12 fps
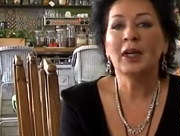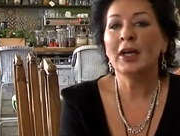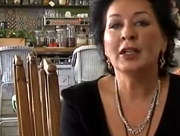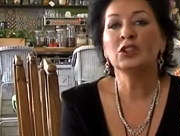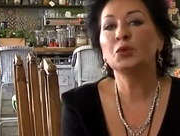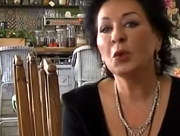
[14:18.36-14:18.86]

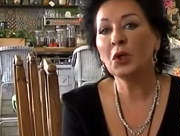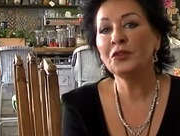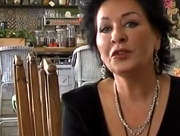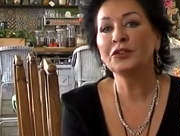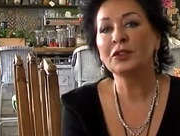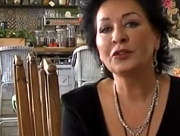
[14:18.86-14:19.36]
And 12
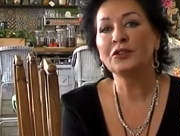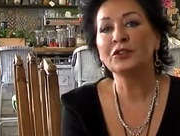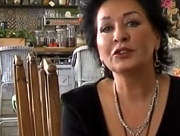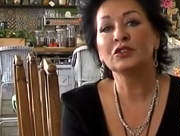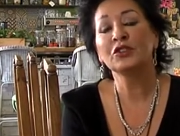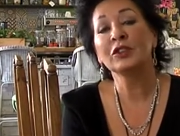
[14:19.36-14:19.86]
years
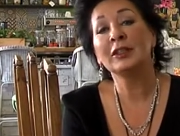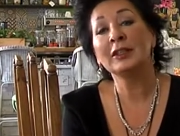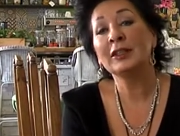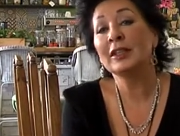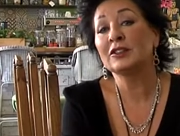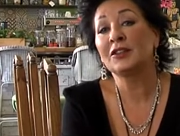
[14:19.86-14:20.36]
difference,
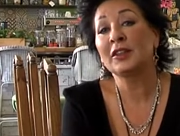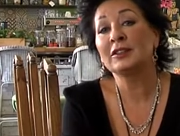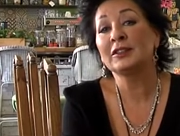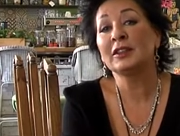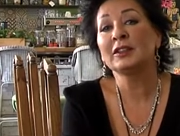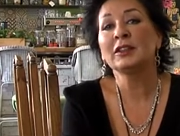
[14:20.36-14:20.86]
really, let's
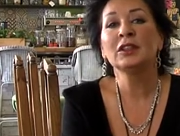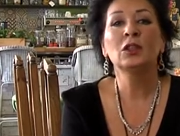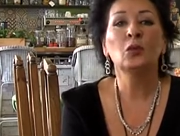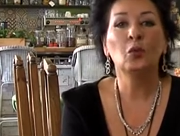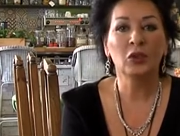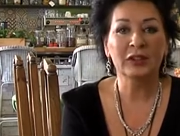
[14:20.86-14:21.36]
face it,
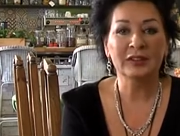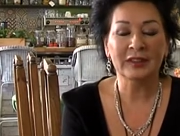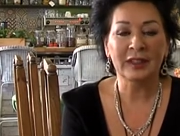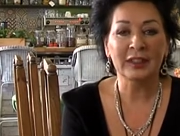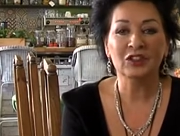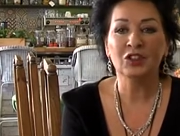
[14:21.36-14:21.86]
what is
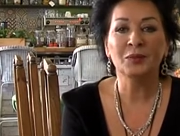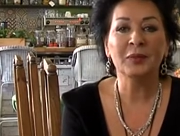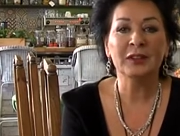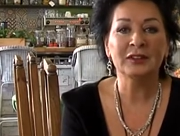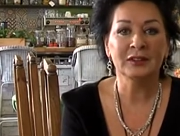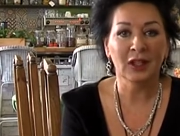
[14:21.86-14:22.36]
age? It
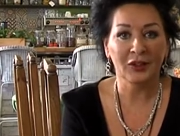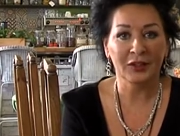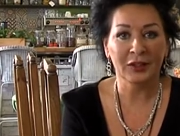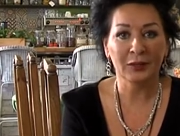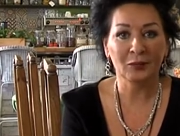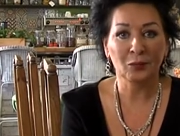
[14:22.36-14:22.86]
means
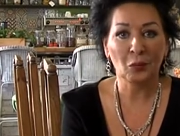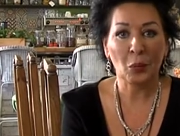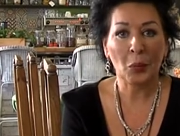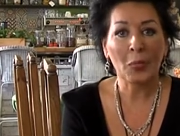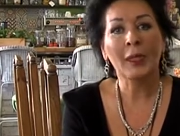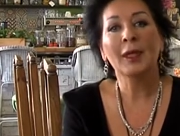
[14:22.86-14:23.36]
nothing.
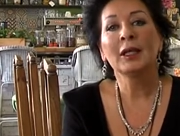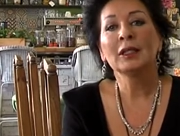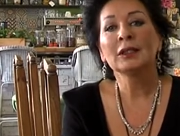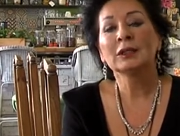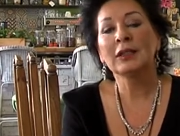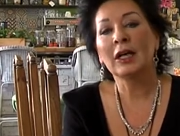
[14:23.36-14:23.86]

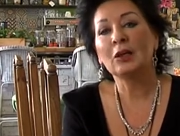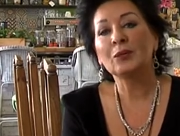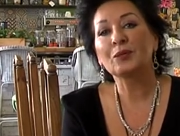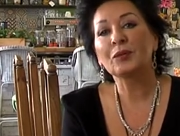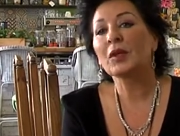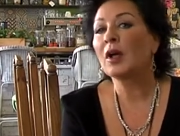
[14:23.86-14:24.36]
Now,
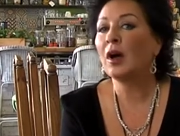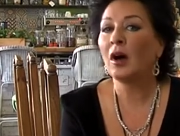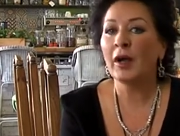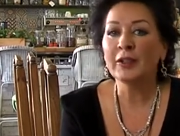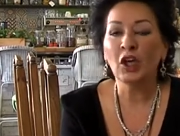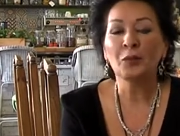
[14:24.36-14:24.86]

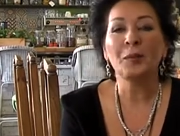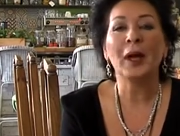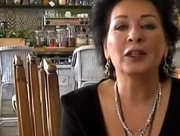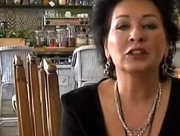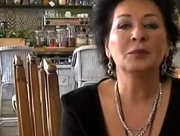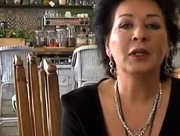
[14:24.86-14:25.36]
I go
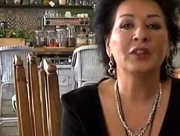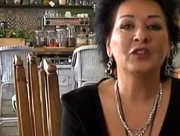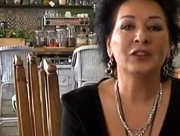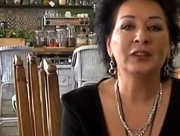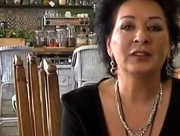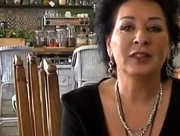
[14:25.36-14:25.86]
back to my
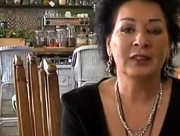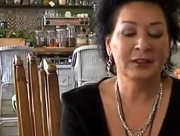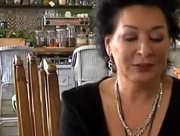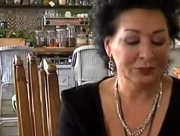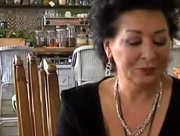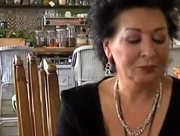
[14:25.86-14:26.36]
three
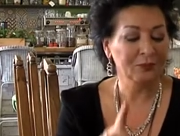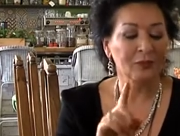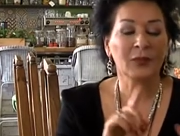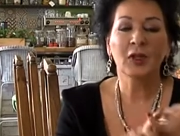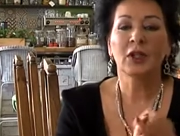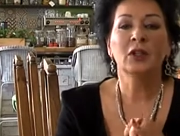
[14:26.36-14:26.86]
C's
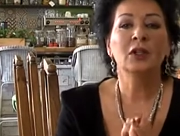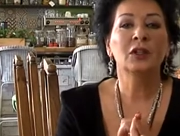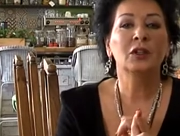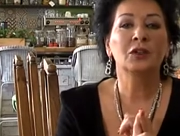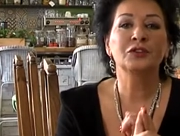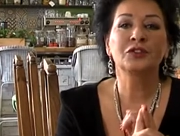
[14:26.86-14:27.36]

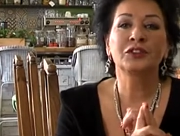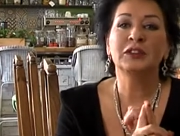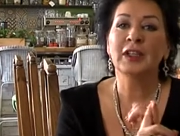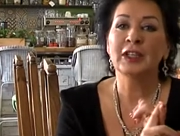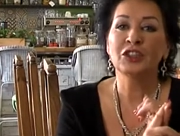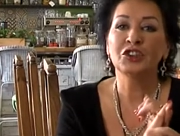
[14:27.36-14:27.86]

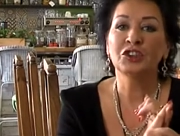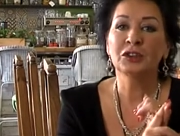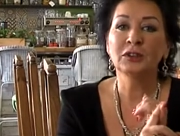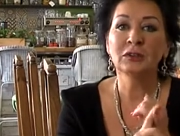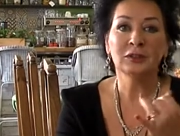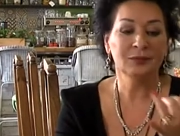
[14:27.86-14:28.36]

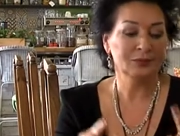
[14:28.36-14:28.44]
confrontation,